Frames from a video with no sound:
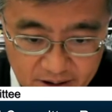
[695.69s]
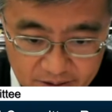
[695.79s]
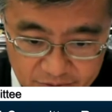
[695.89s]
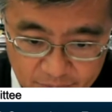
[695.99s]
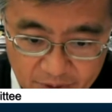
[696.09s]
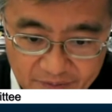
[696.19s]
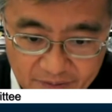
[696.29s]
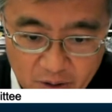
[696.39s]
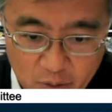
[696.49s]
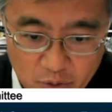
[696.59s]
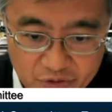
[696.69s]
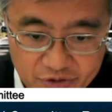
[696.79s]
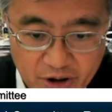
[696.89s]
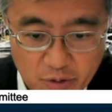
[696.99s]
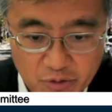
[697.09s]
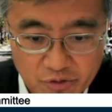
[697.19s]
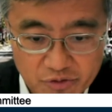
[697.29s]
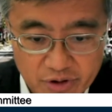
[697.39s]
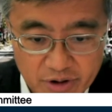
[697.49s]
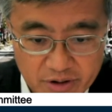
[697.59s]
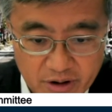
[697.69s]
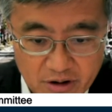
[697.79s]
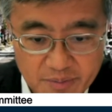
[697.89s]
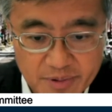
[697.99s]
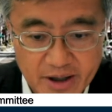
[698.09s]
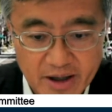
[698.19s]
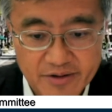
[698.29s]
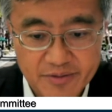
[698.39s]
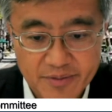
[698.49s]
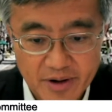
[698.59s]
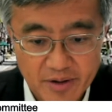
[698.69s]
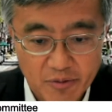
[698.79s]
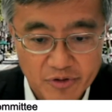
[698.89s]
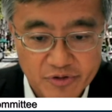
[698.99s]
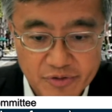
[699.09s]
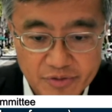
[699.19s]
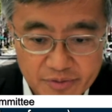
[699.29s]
some of our stakeholders, the RNPAs, was